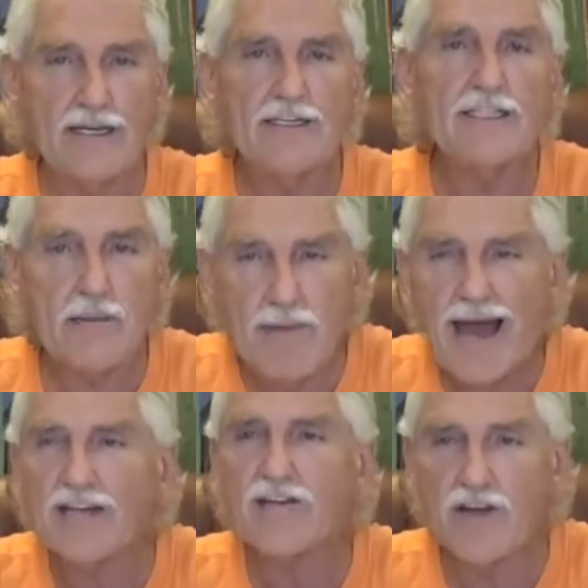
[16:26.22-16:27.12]
Let's get
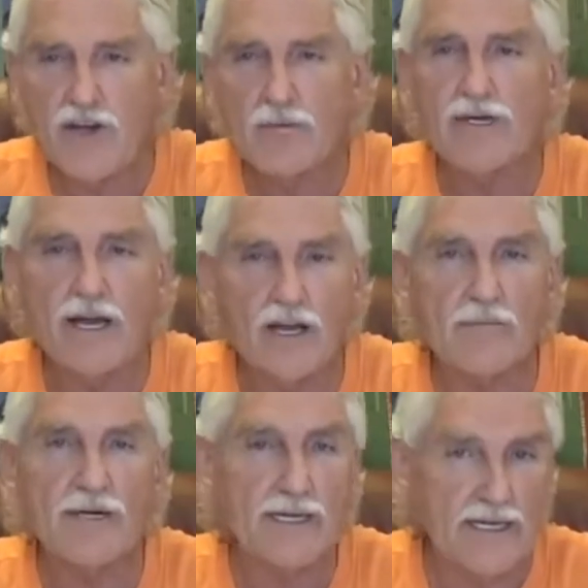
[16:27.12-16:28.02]
back to the human
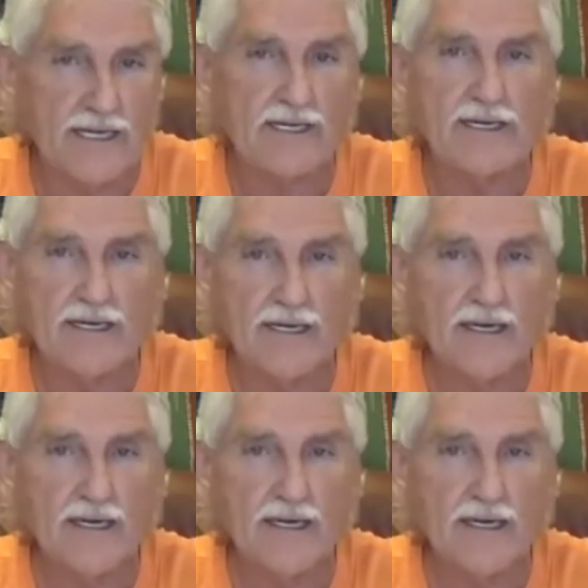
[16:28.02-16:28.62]
element again,